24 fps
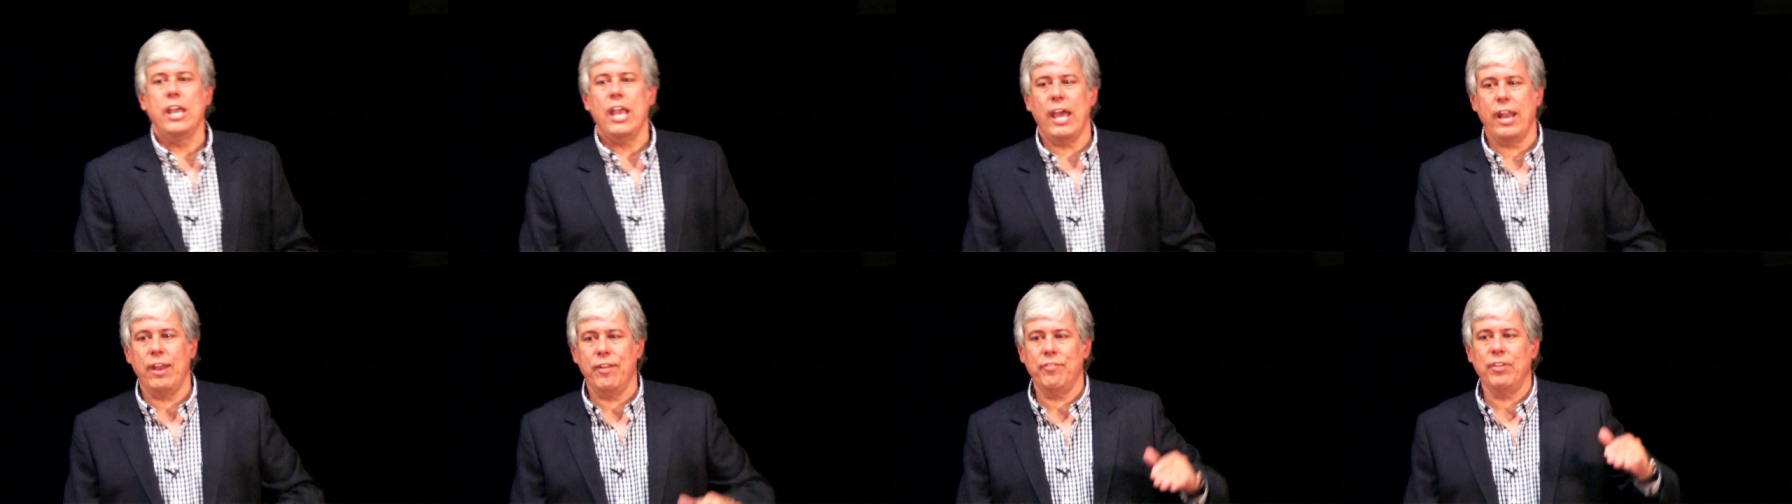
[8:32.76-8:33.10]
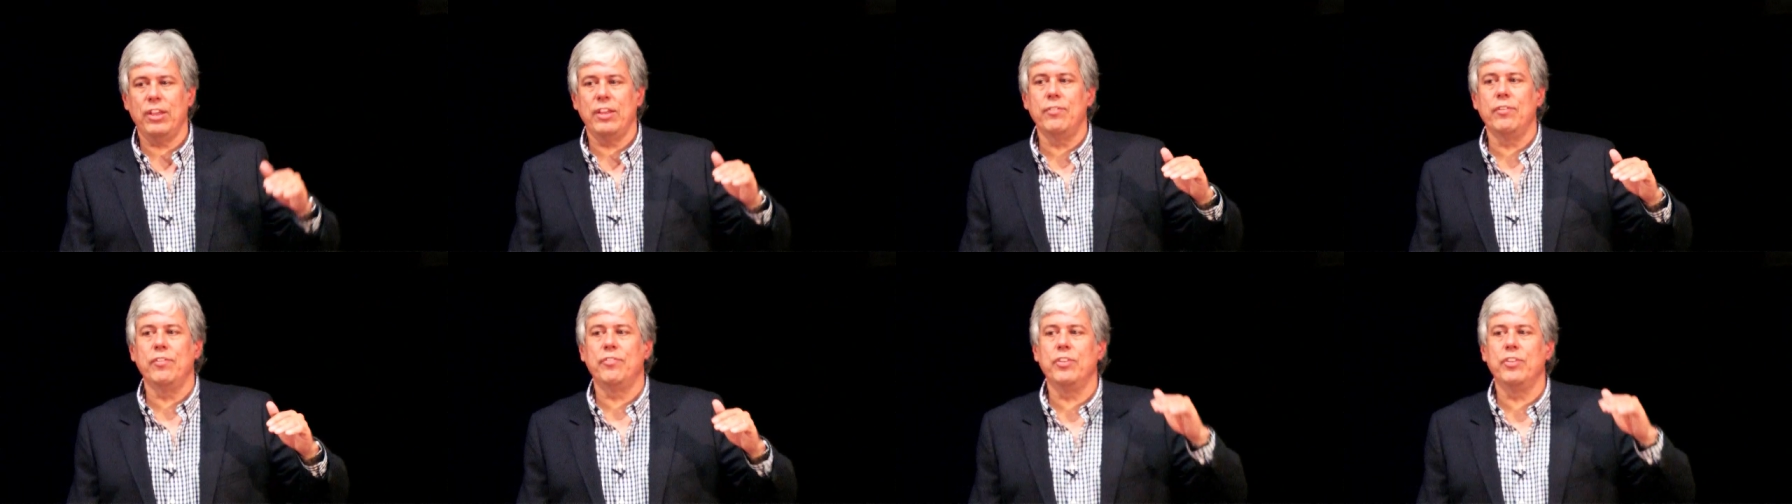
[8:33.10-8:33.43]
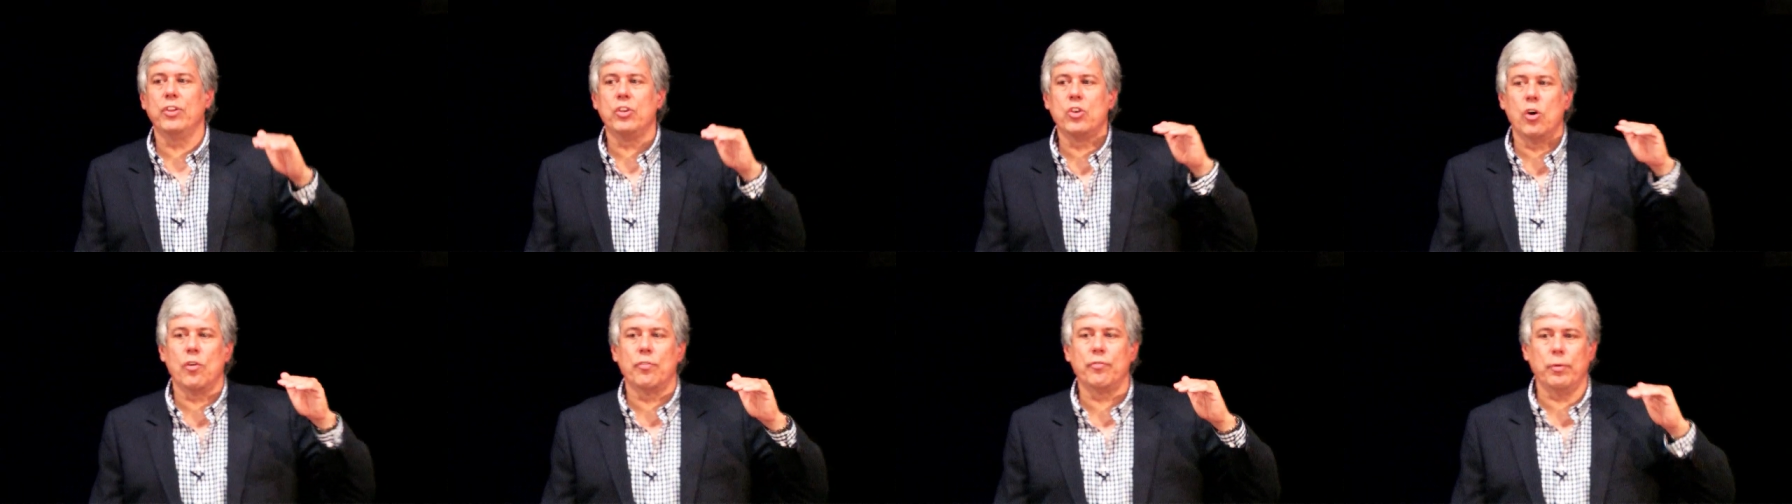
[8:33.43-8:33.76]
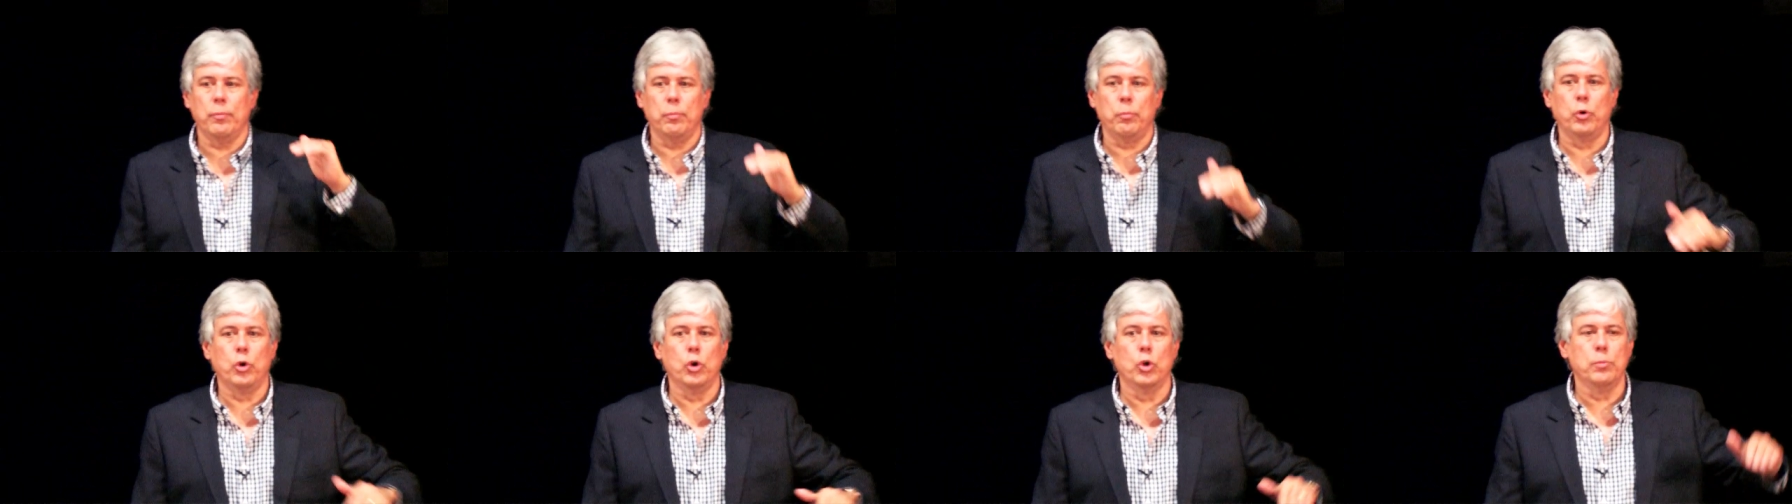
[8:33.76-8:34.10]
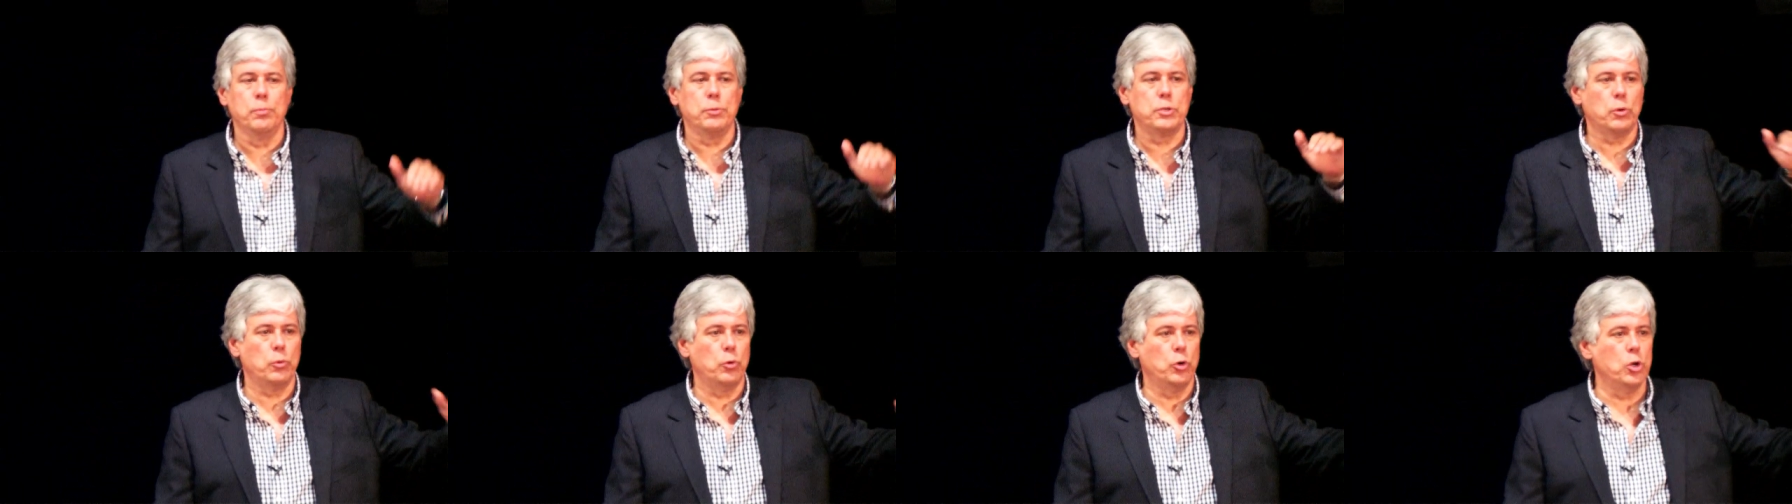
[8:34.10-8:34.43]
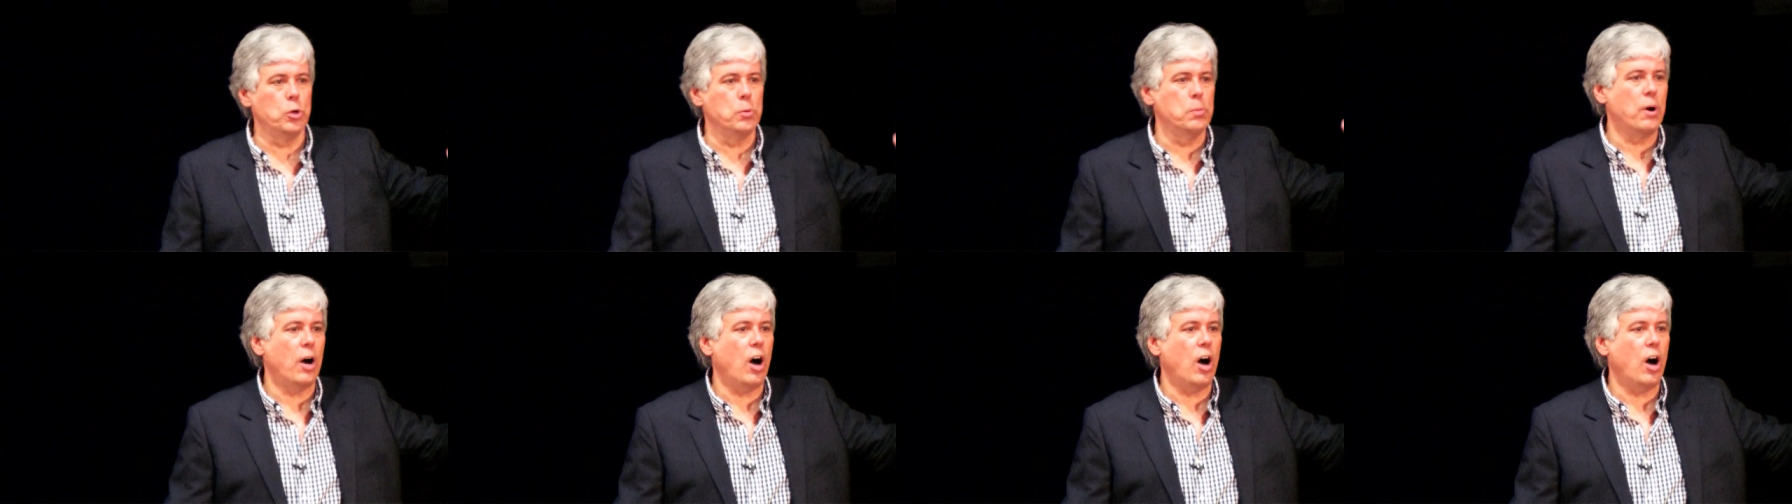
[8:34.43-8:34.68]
and even if you go from room to room,